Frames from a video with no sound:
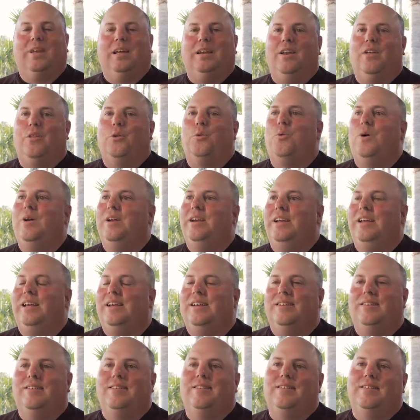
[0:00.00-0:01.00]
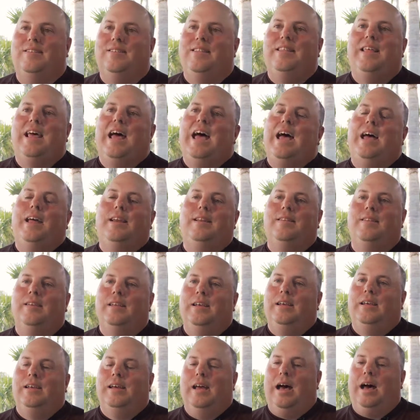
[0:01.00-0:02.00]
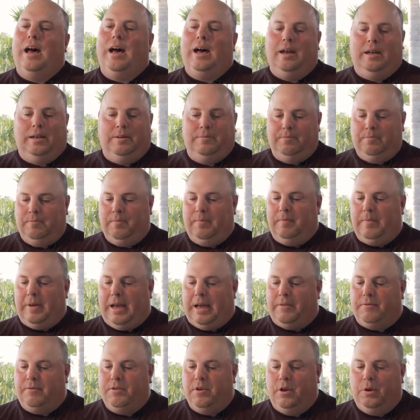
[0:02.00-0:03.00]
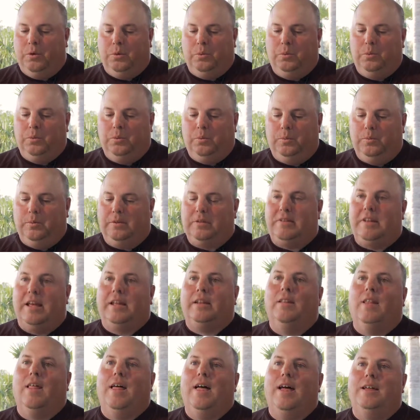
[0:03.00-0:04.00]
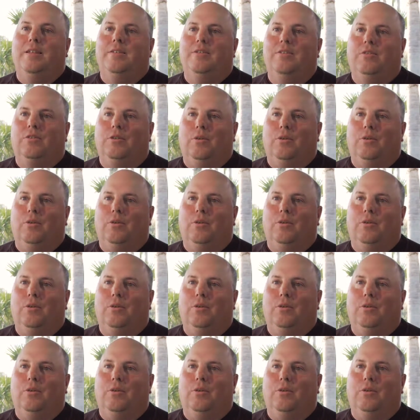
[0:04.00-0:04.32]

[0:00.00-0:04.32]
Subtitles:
Another one is that I have no deadlines